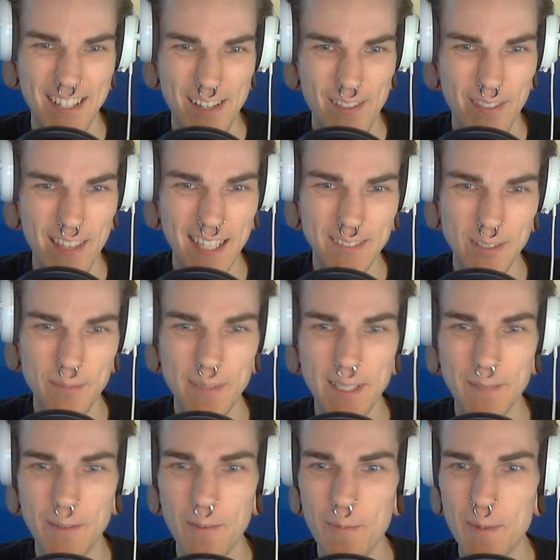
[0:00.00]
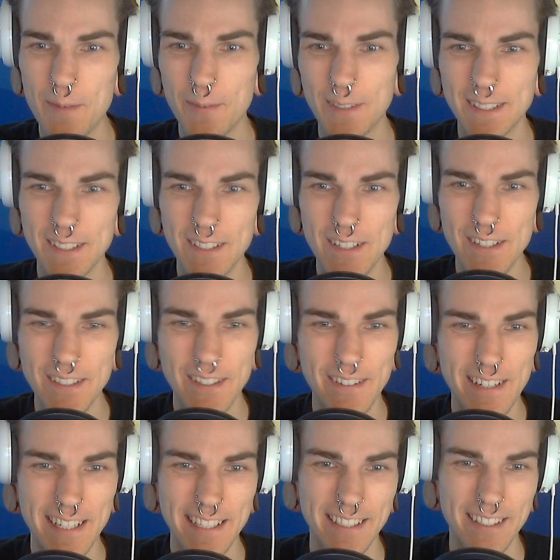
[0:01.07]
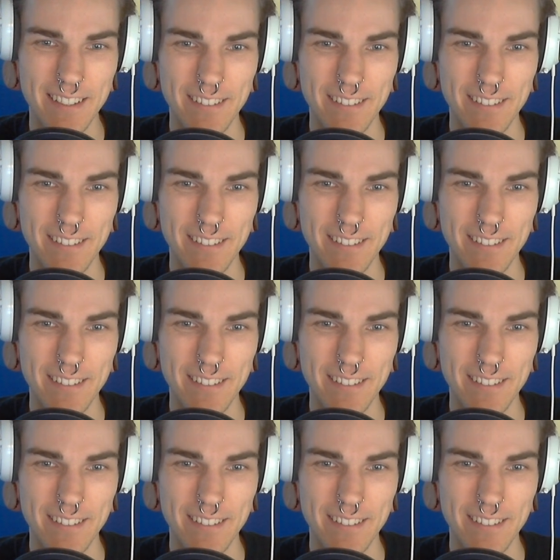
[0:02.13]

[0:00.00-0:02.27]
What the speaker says: Thanks for being with me for so long already.